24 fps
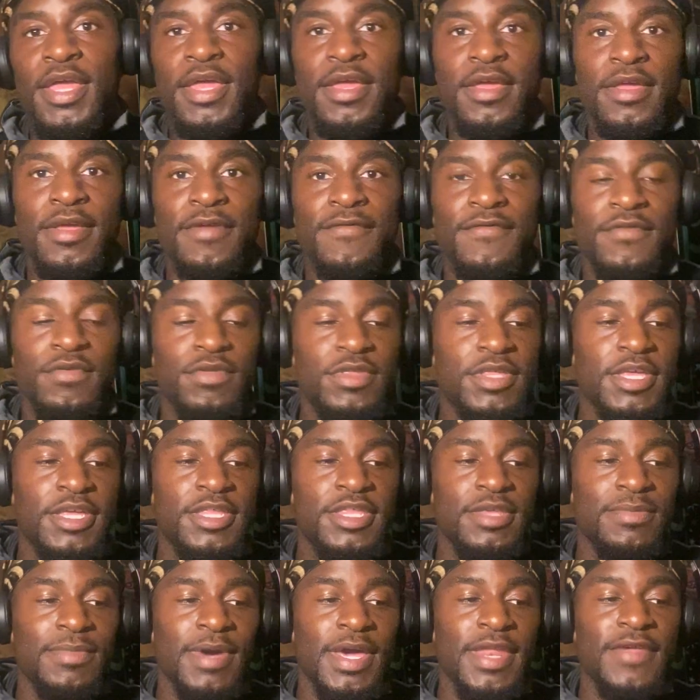If you see
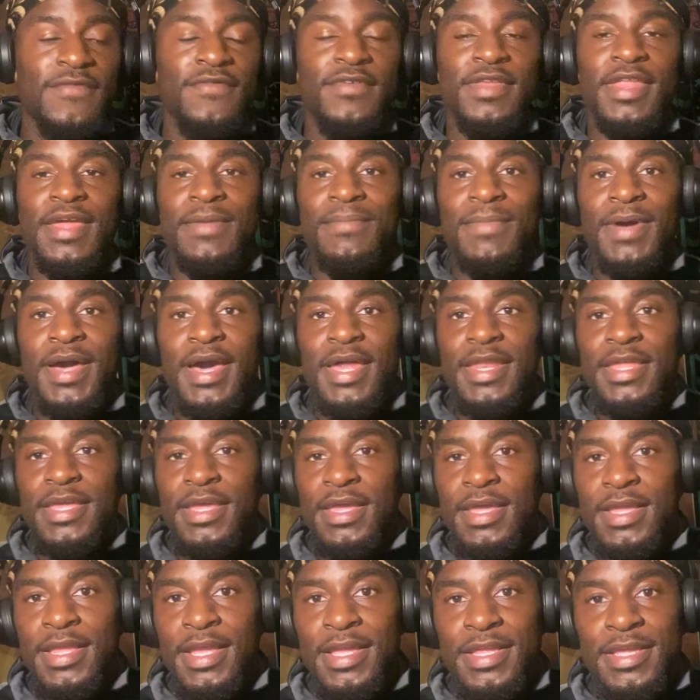somebody for their
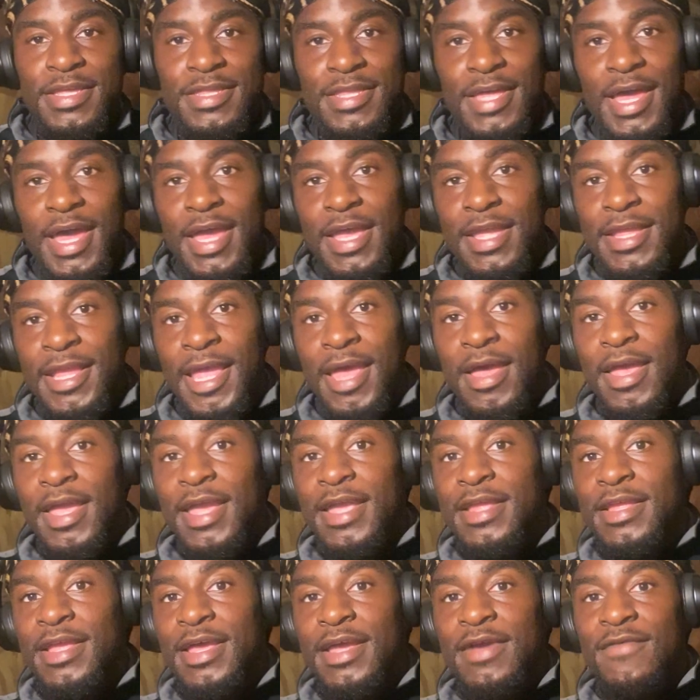body and they desire, now
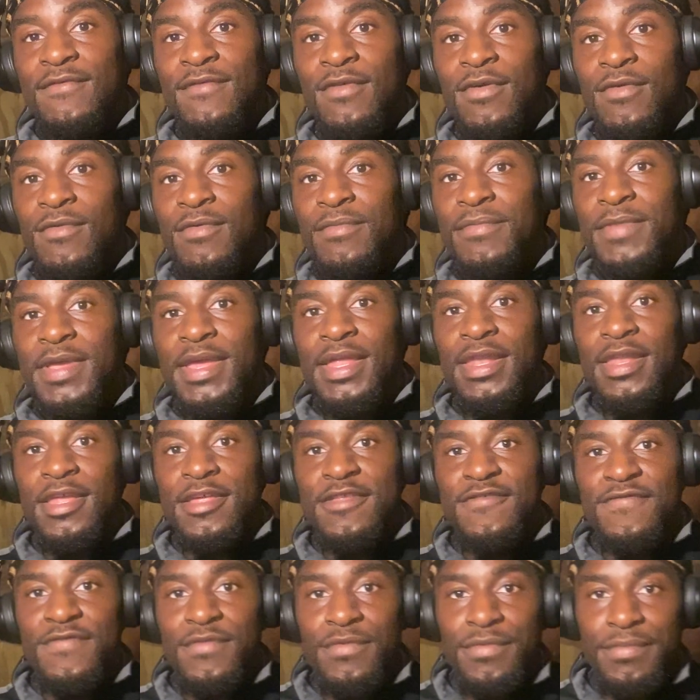ain't nothing wrong with being
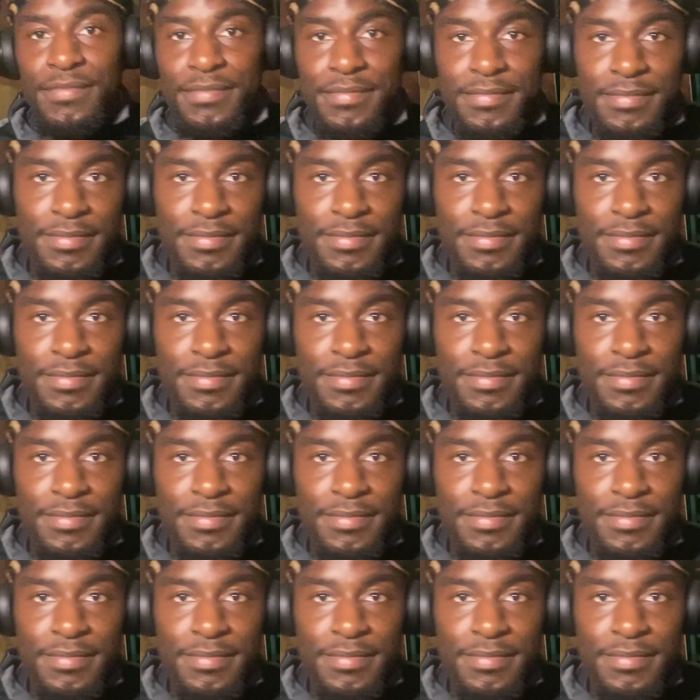lustful.